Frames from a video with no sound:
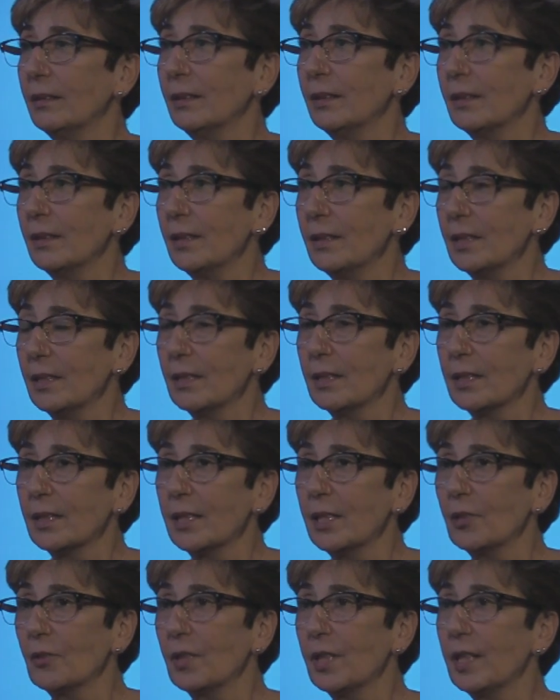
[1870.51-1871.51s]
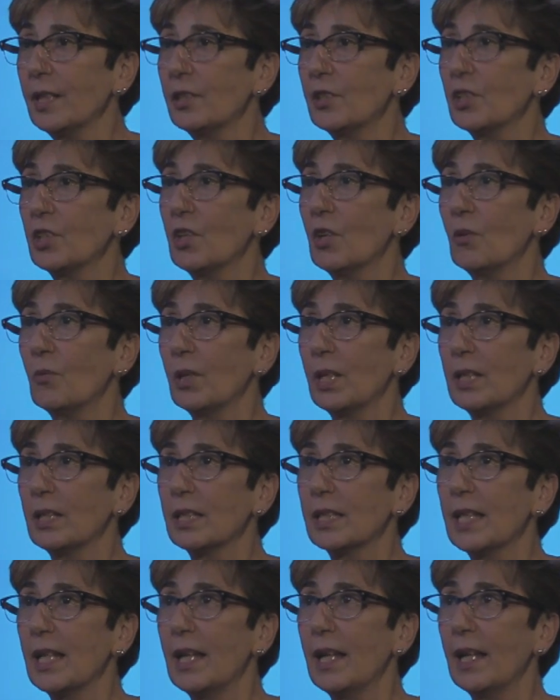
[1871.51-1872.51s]
it's a scary thing to go in and
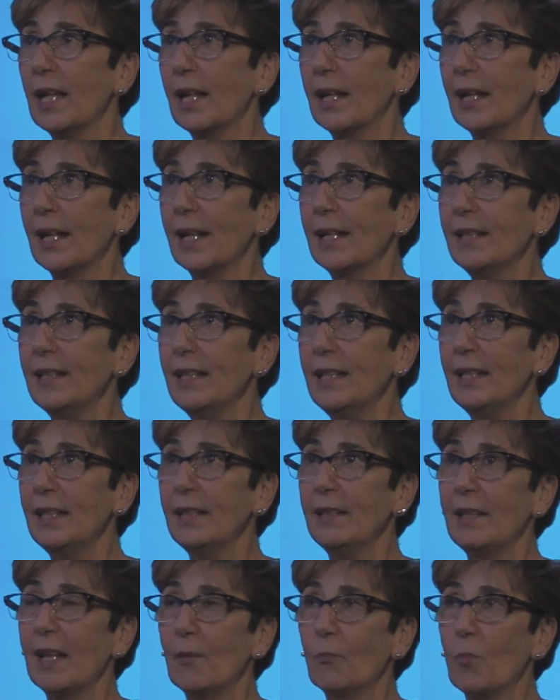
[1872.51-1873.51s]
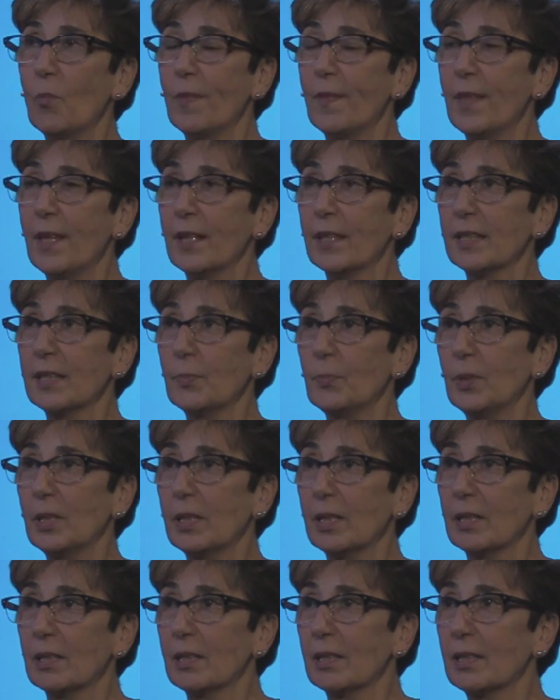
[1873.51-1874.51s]
say, I need this
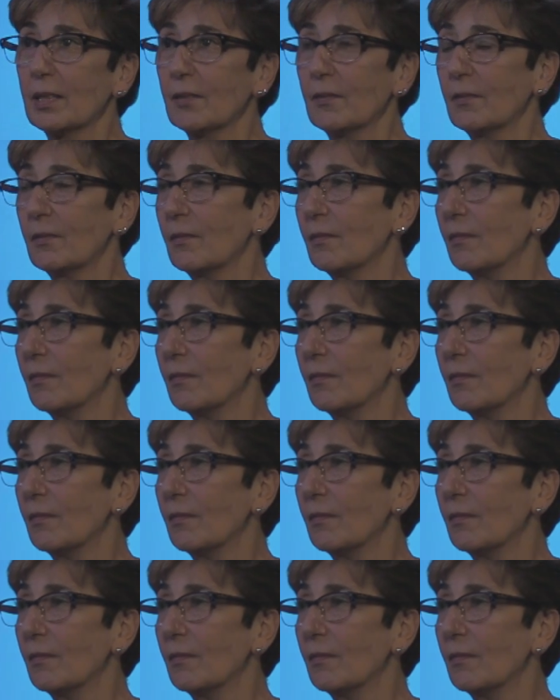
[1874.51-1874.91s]
because...